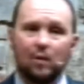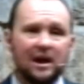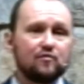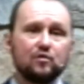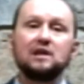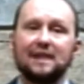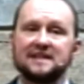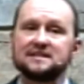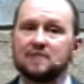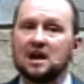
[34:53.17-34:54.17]
We have really made
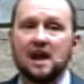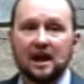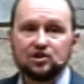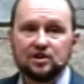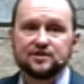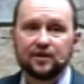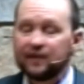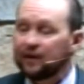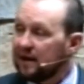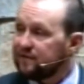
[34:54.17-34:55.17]
some connections on
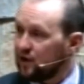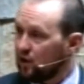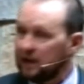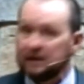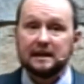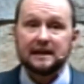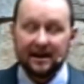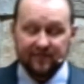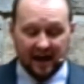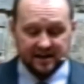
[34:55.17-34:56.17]
there, I feel, and kind
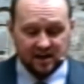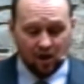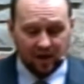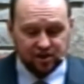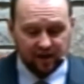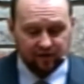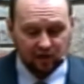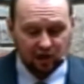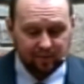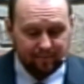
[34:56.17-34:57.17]
of gotten to know each other a
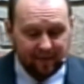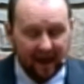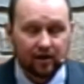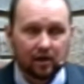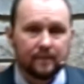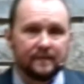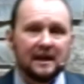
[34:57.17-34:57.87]
little bit better.